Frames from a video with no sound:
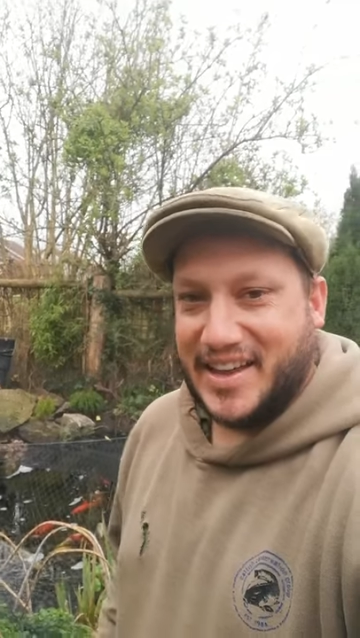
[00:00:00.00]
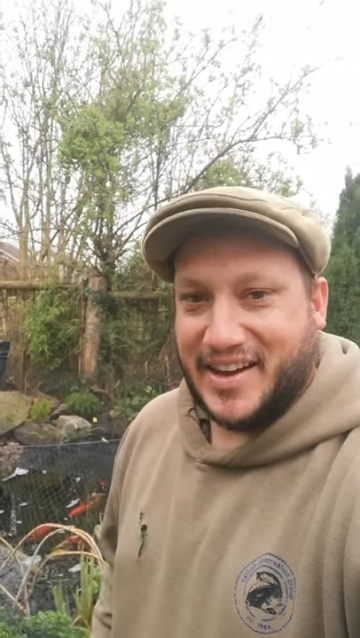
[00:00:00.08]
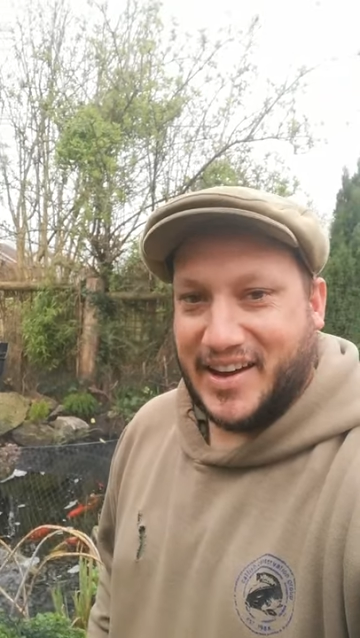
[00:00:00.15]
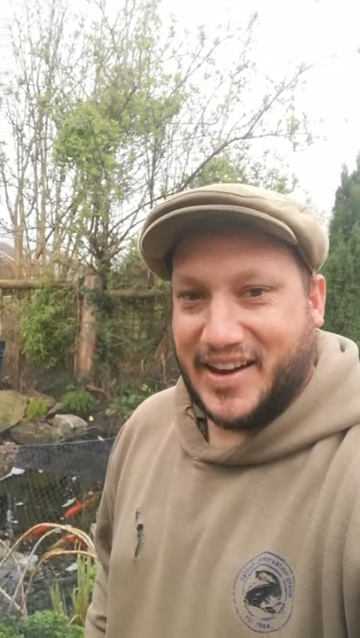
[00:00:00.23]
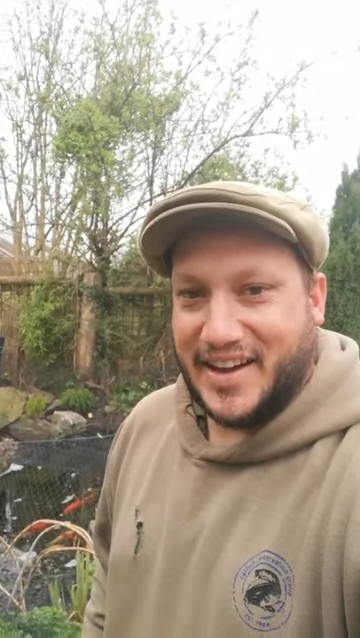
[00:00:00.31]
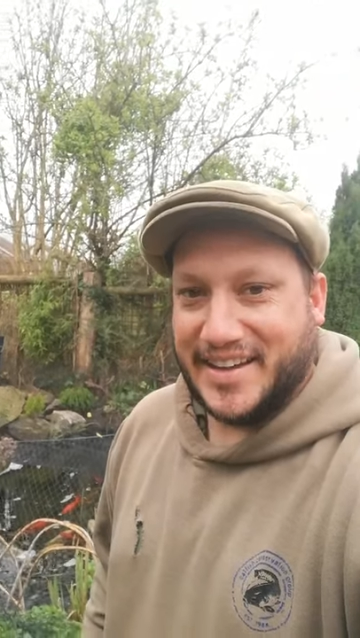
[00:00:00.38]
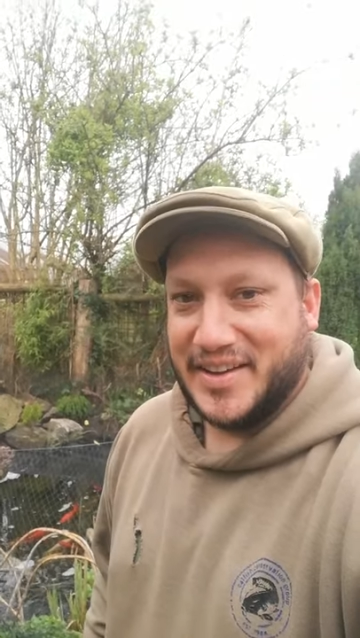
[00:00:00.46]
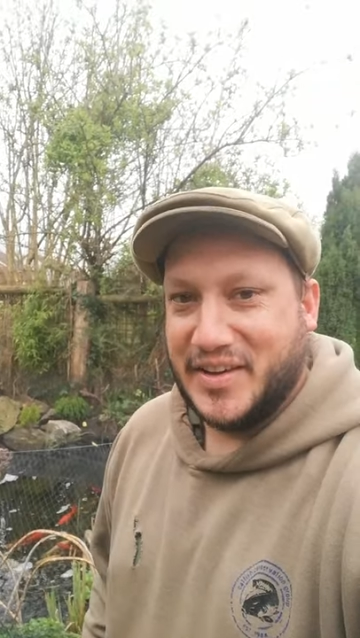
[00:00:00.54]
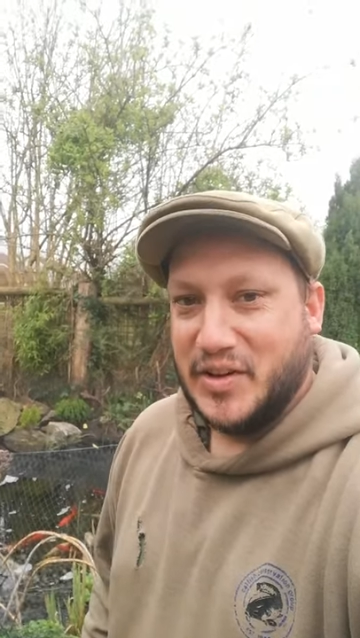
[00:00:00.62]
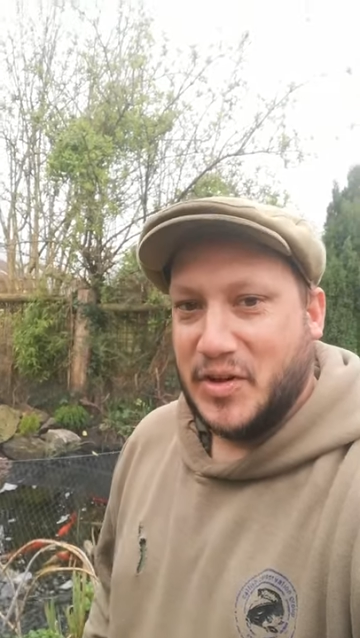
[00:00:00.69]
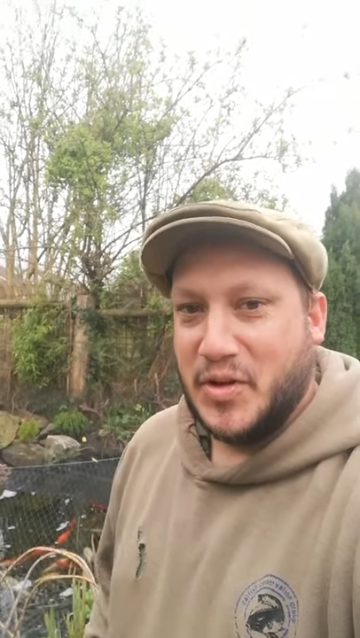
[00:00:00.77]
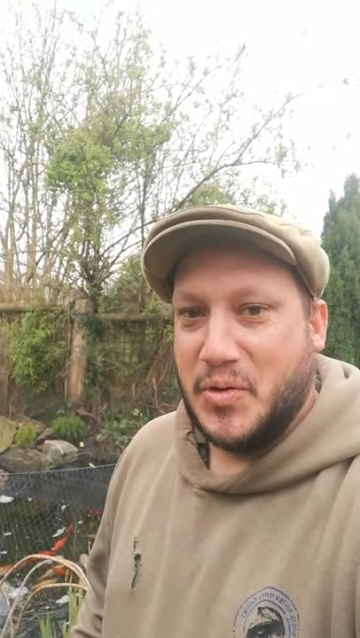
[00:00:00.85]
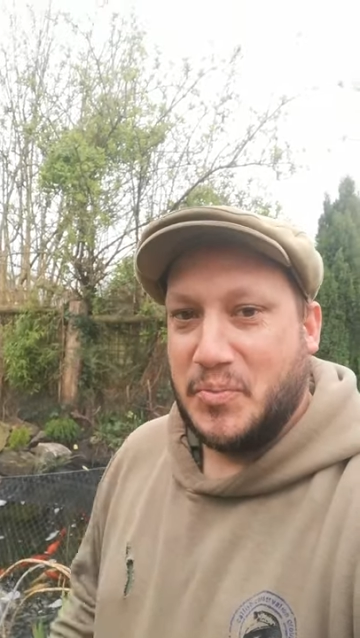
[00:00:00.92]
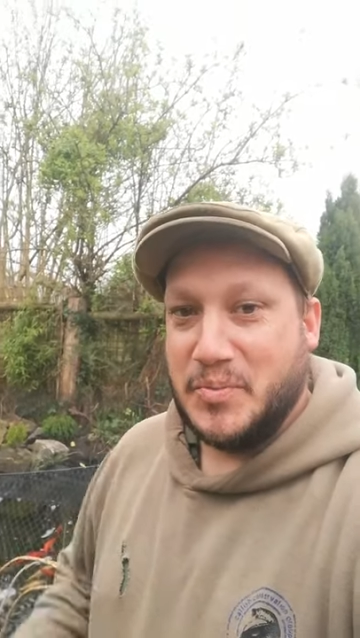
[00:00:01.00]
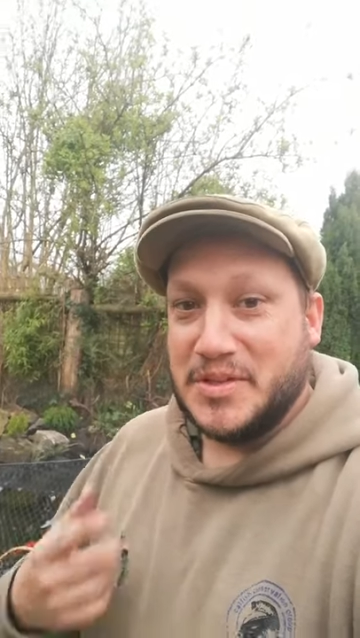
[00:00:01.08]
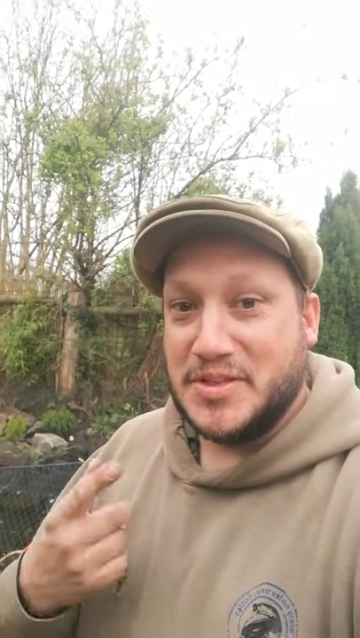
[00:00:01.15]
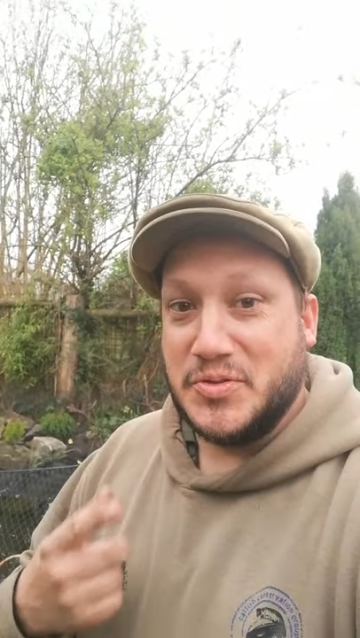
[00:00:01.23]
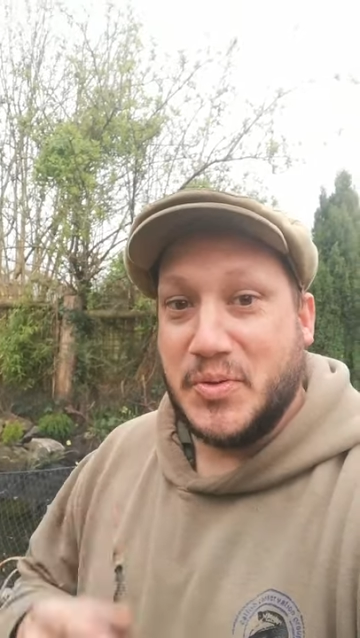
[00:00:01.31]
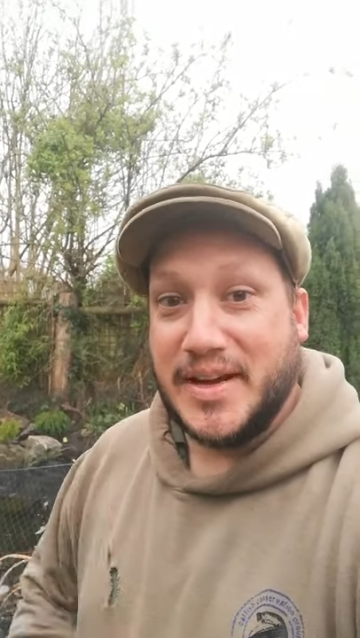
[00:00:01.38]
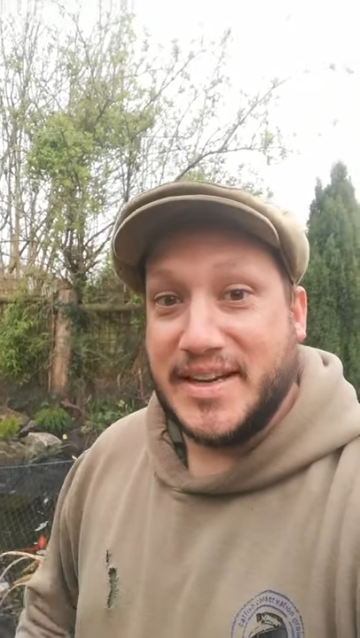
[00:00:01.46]
Hi,
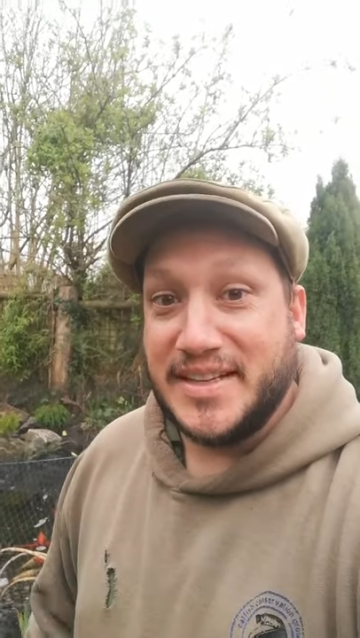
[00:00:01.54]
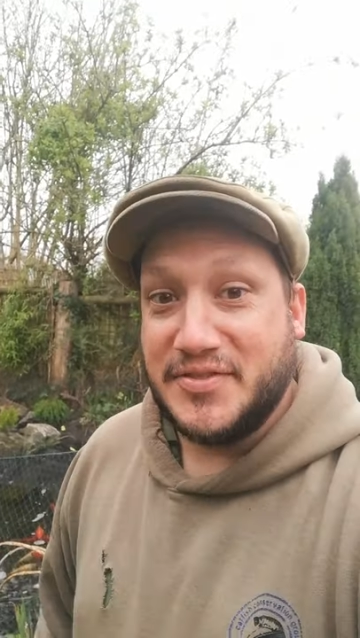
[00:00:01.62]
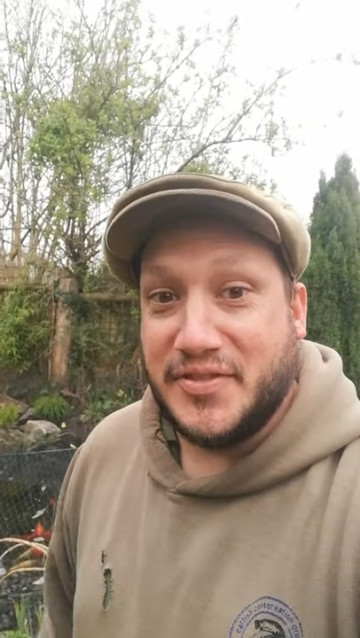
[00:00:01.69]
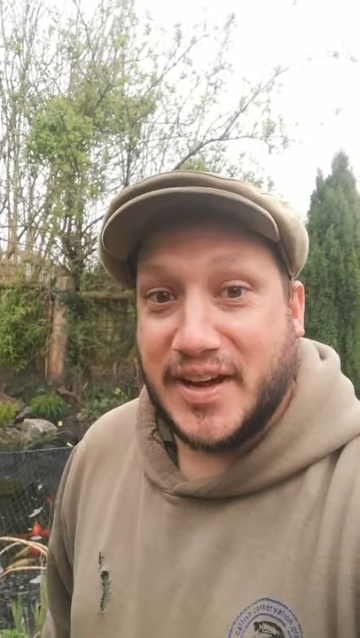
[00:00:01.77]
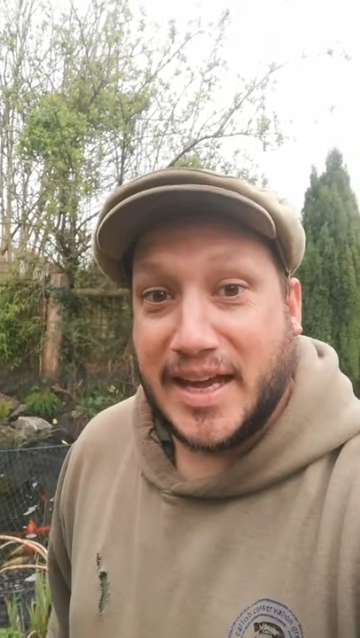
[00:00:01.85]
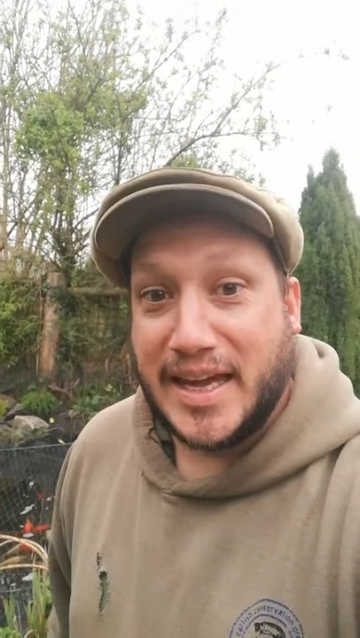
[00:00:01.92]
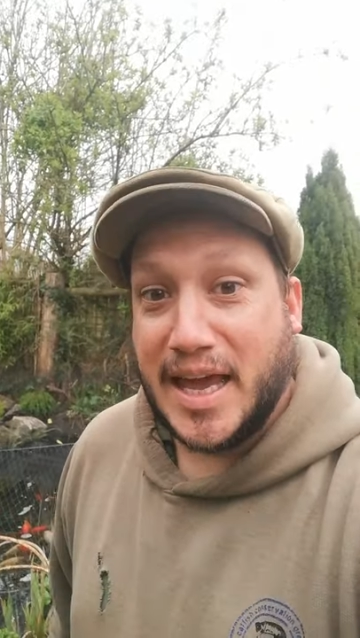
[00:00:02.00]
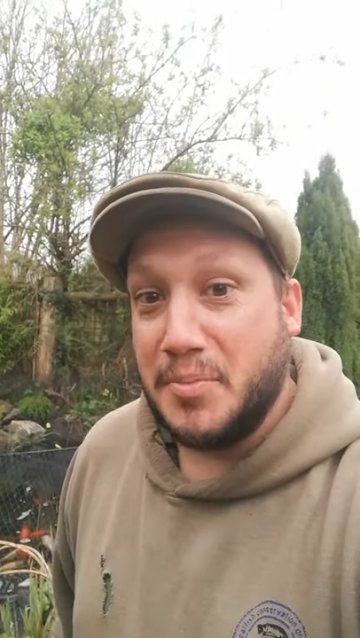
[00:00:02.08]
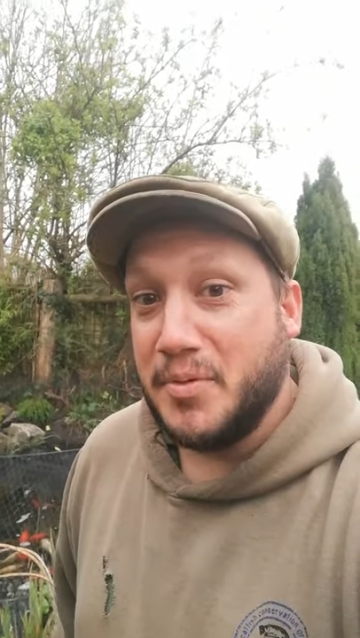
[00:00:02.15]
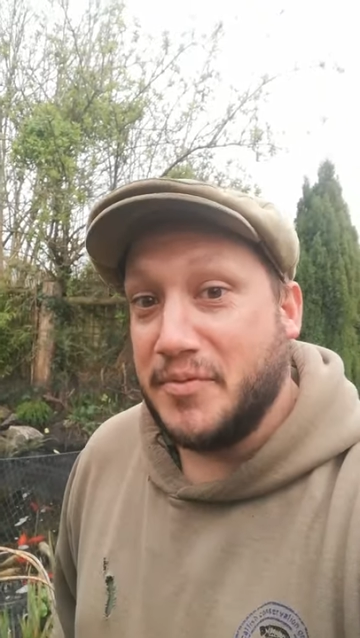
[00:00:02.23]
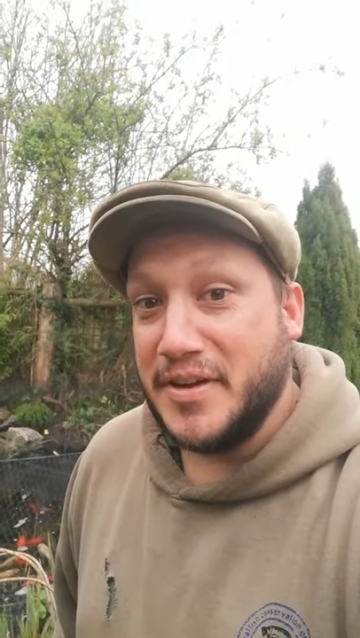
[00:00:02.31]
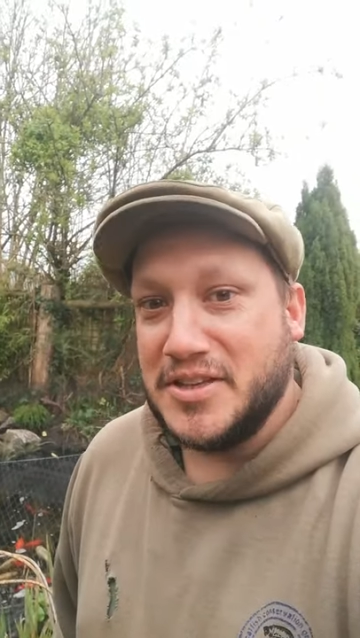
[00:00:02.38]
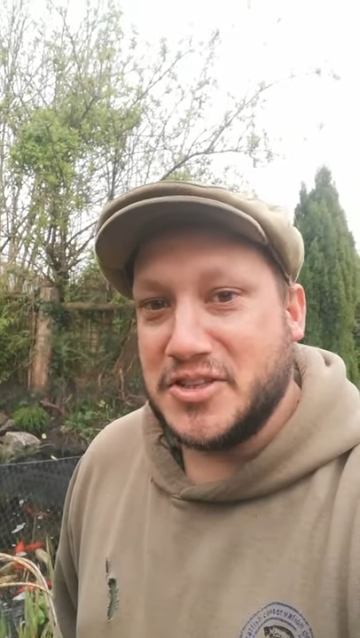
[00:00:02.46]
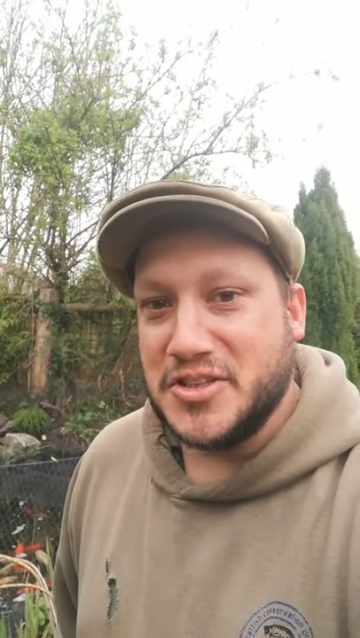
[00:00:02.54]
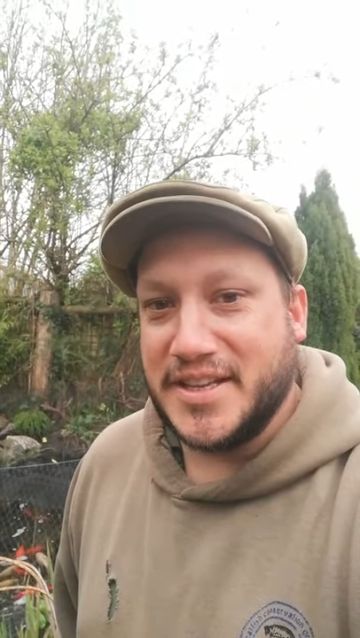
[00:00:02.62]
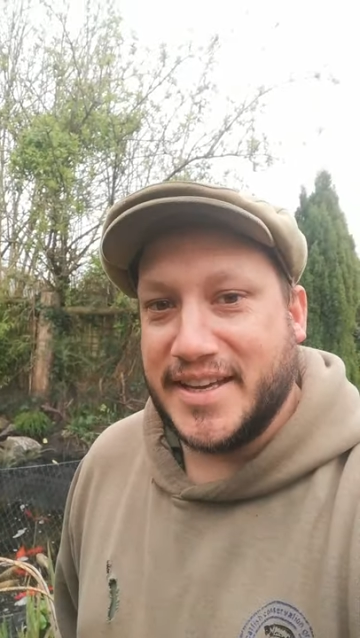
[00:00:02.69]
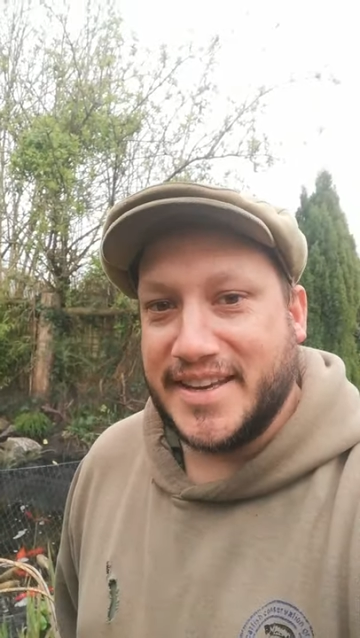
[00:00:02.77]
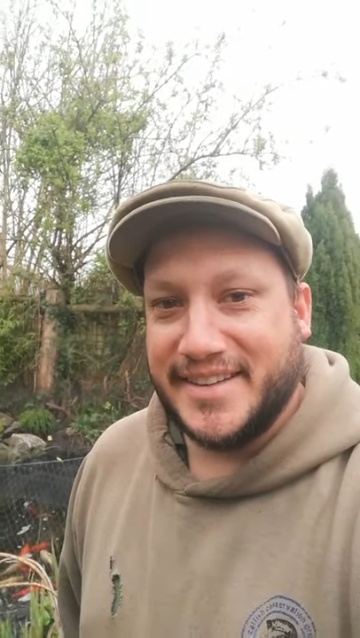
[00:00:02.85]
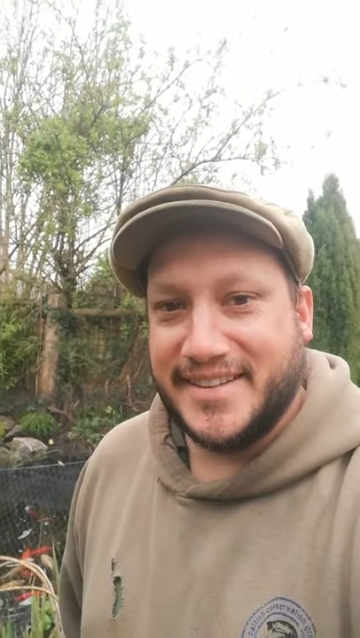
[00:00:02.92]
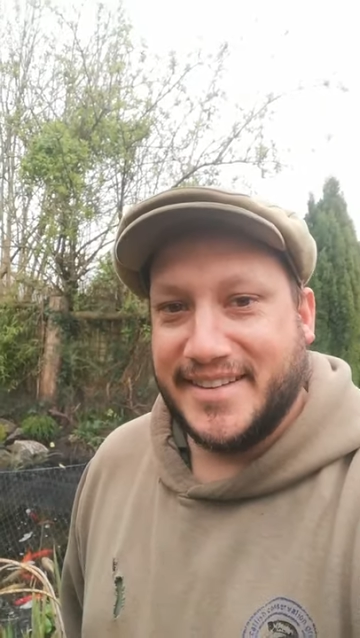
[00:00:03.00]
Mr. Wadey's Flat Cab Adventures
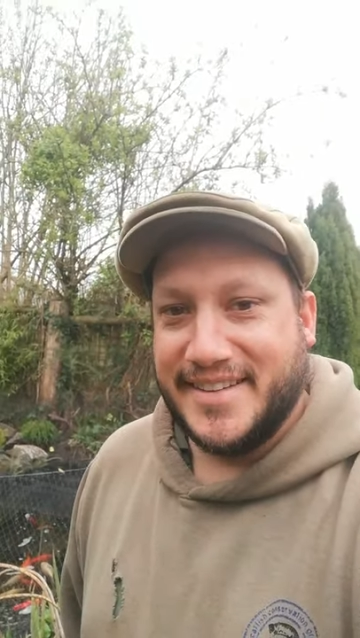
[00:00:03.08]
here.